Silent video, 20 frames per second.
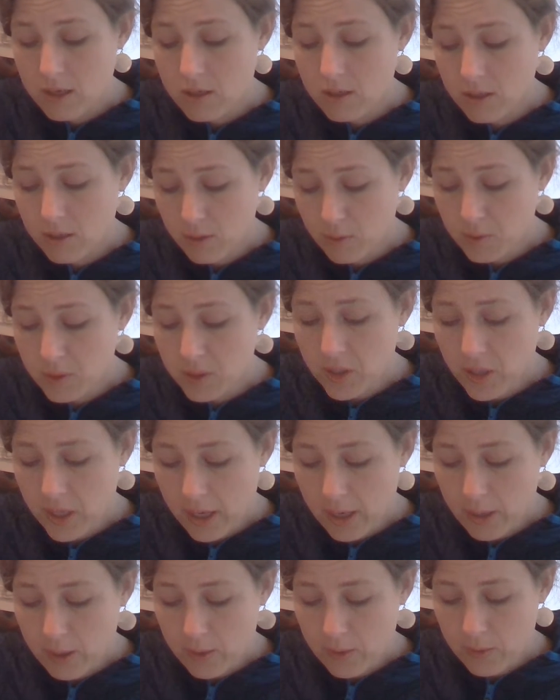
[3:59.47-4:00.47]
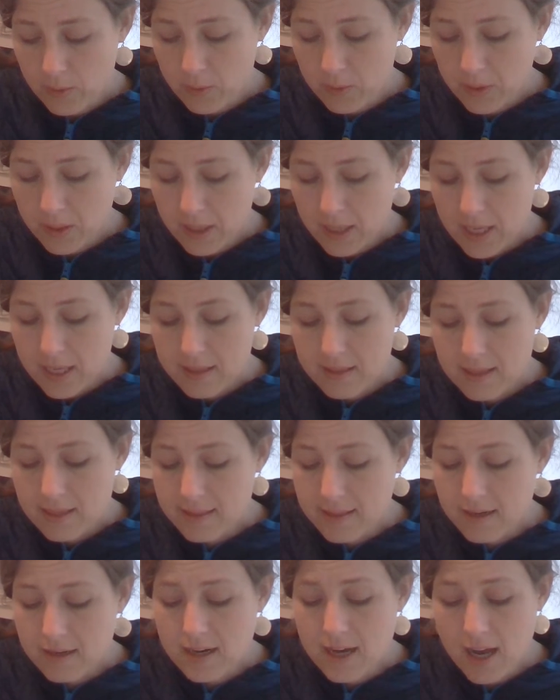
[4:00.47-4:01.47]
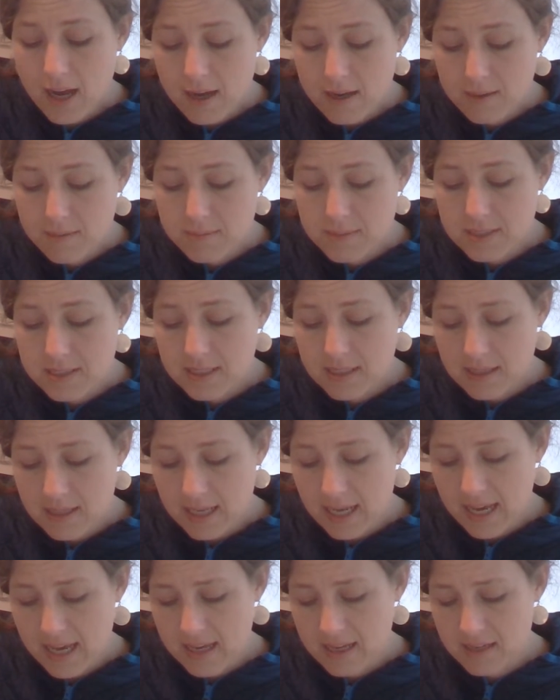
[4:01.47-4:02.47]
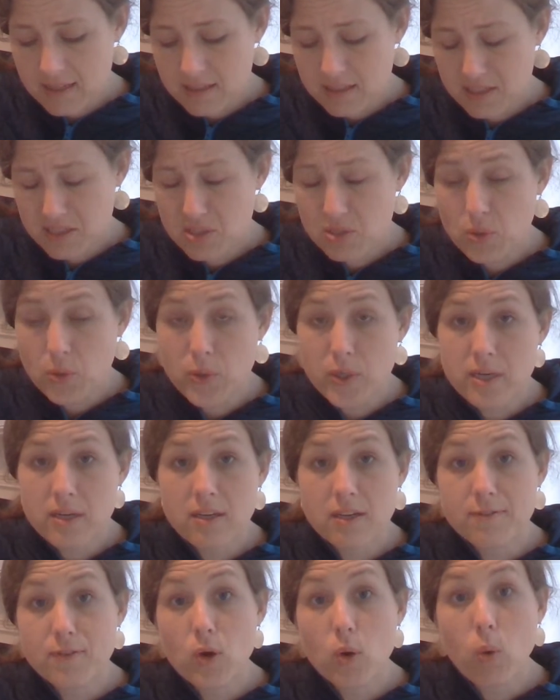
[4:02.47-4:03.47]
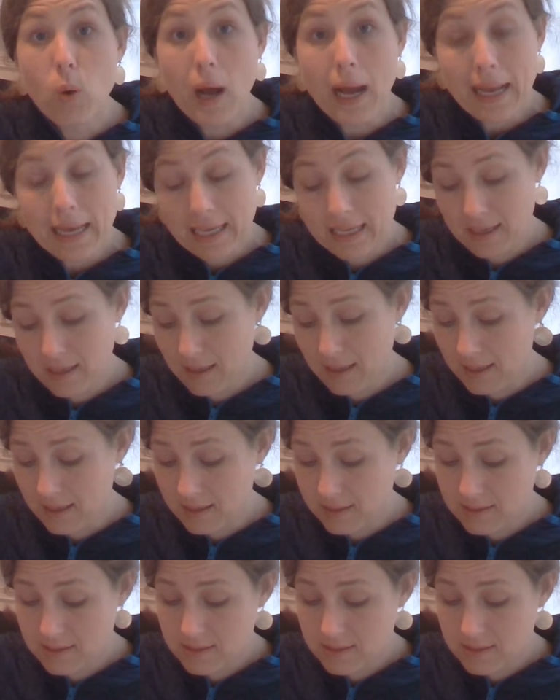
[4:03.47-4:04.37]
you know that there comes in the end a sort of quietness.